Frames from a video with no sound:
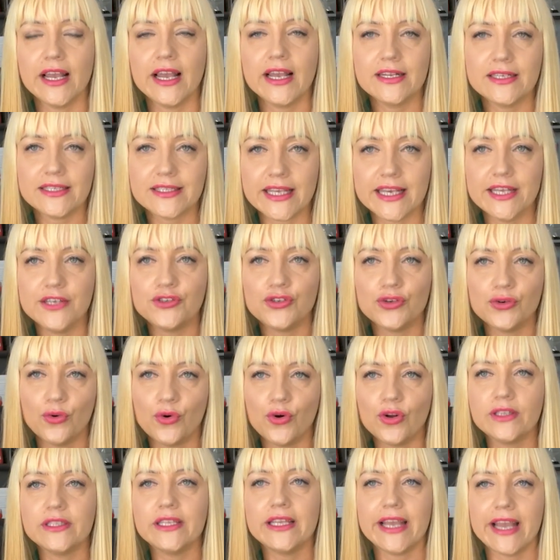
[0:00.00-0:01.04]
and send you
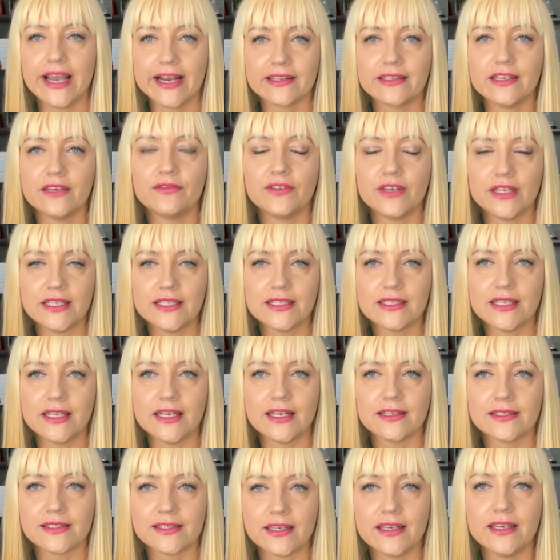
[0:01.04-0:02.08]
all the active
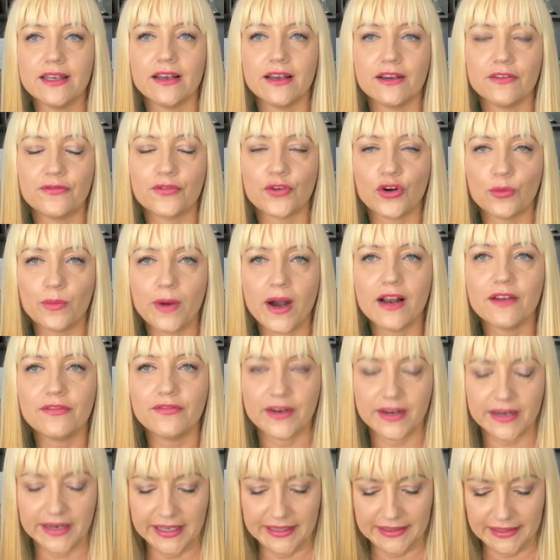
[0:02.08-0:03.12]
listings from
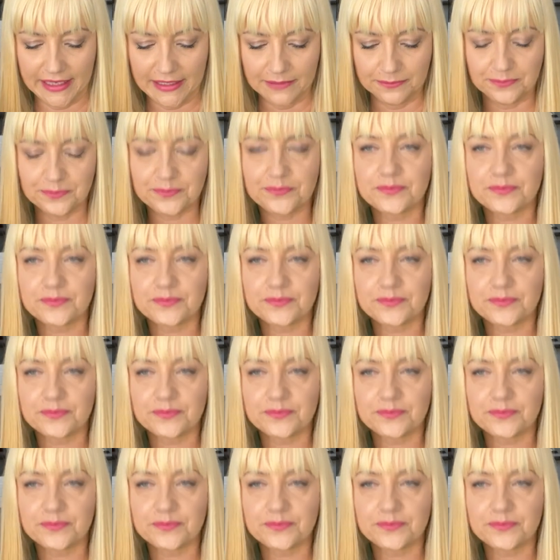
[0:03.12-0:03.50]
Alpharetta.